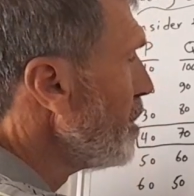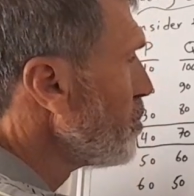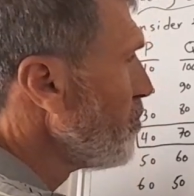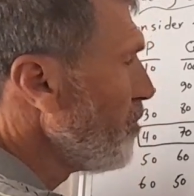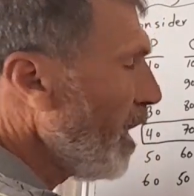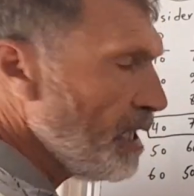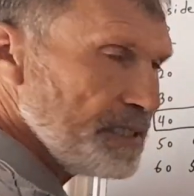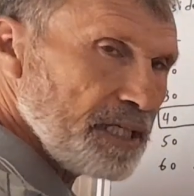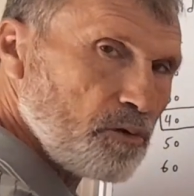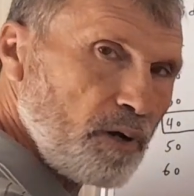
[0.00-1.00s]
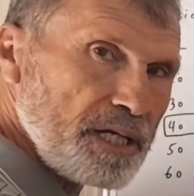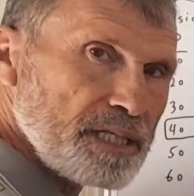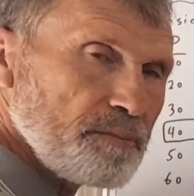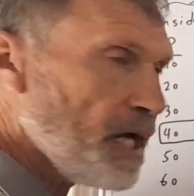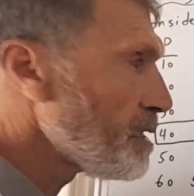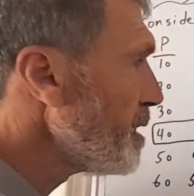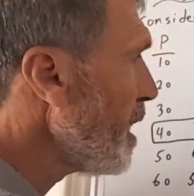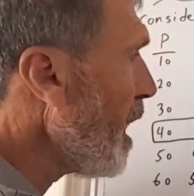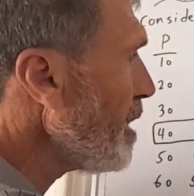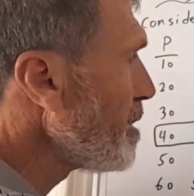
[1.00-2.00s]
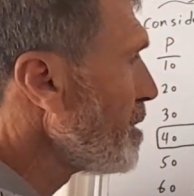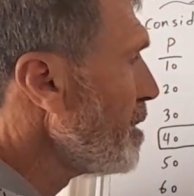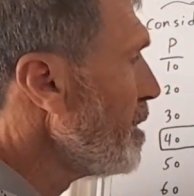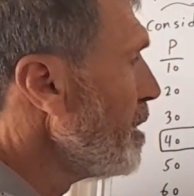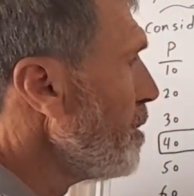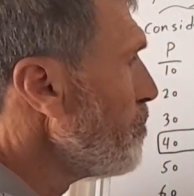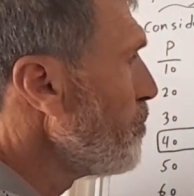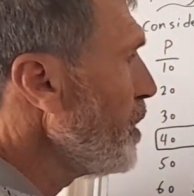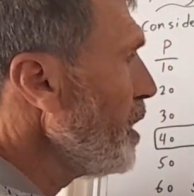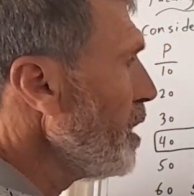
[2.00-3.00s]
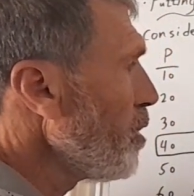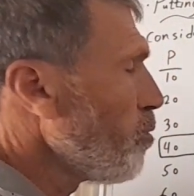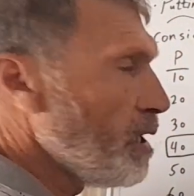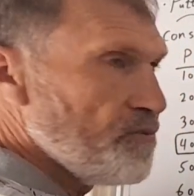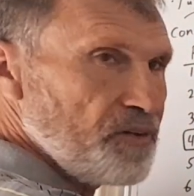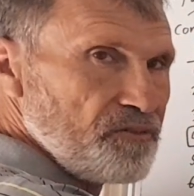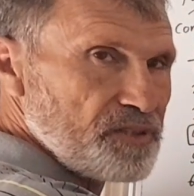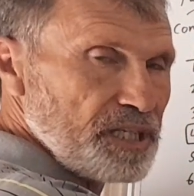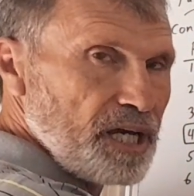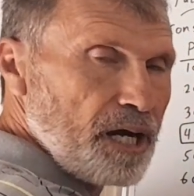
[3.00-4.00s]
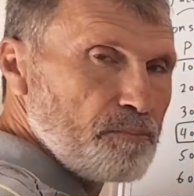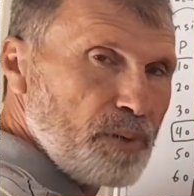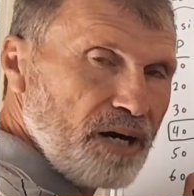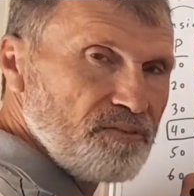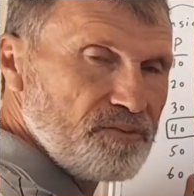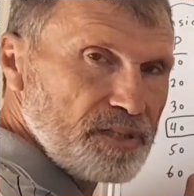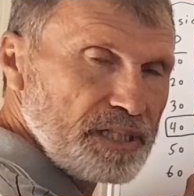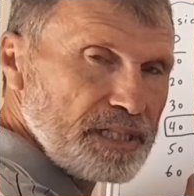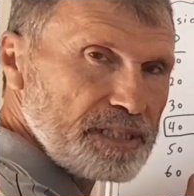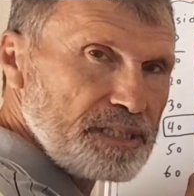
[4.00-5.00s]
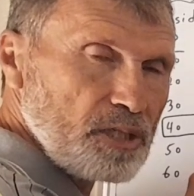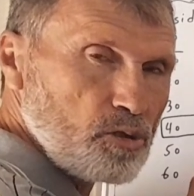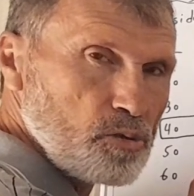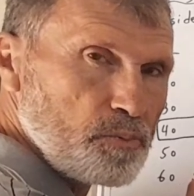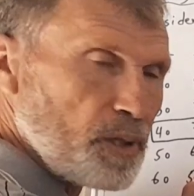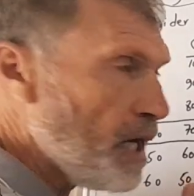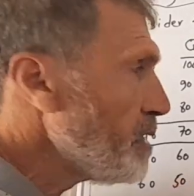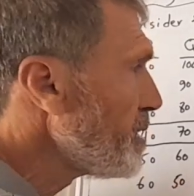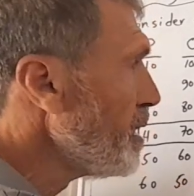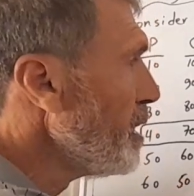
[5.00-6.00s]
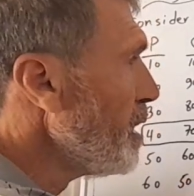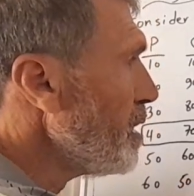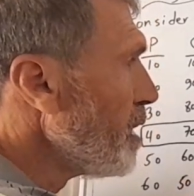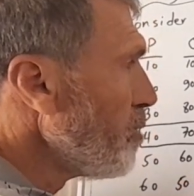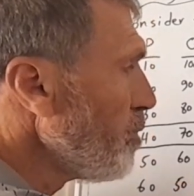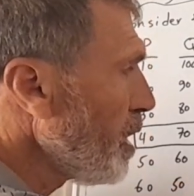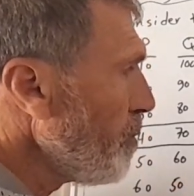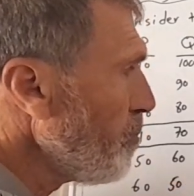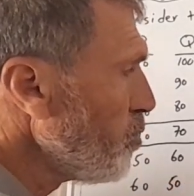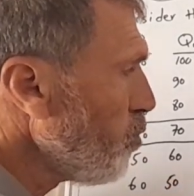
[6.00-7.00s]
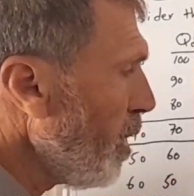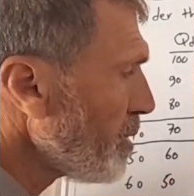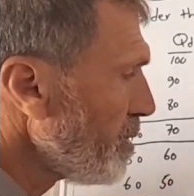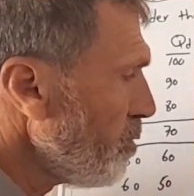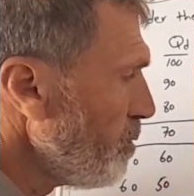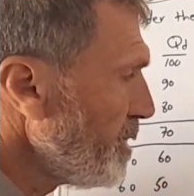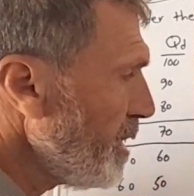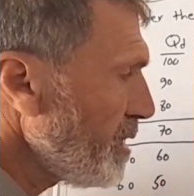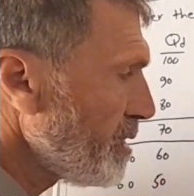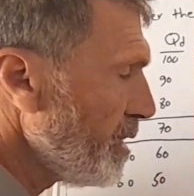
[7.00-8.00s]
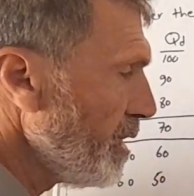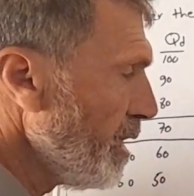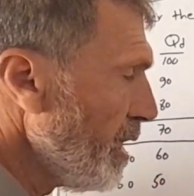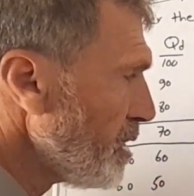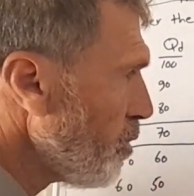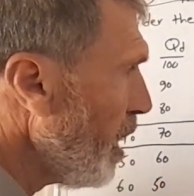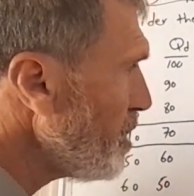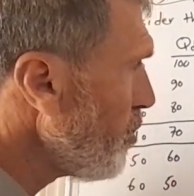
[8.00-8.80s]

to find the quantity demanded at P equal 50 above the equilibrium price, then we come up with what? With 60. So as you